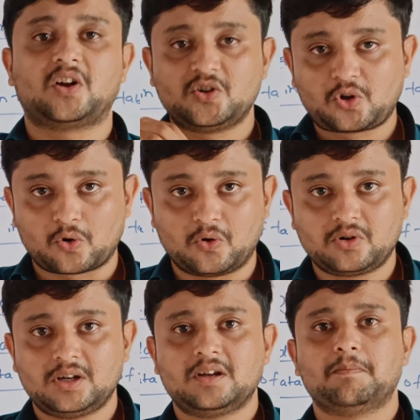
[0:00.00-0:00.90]

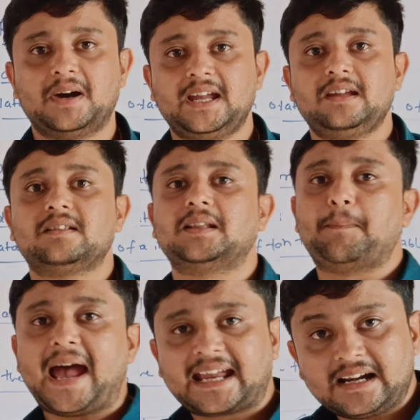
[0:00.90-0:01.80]
controlled by
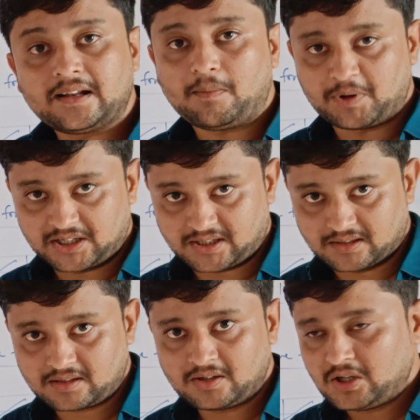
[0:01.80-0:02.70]
the back-end
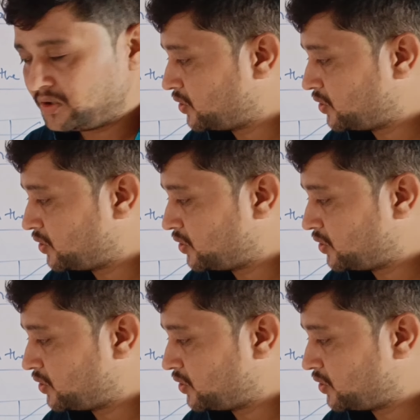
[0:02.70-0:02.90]
operations.